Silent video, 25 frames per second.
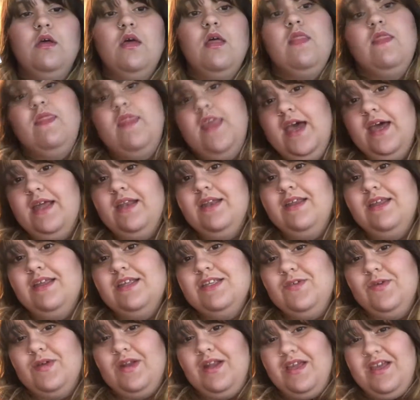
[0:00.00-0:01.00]
that
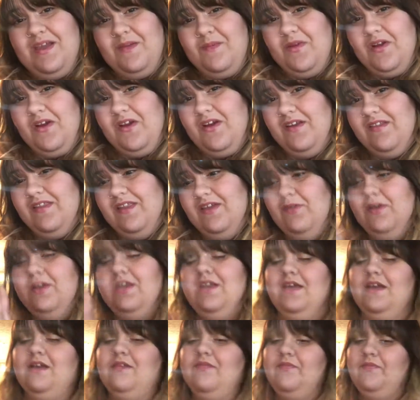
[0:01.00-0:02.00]
is what I am currently
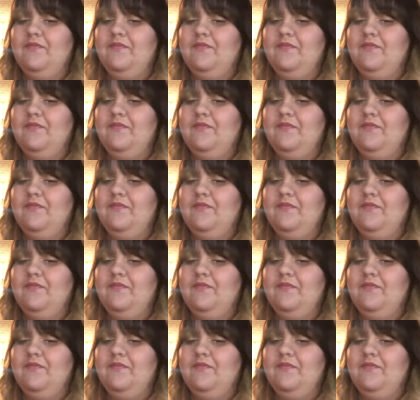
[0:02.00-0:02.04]
reading.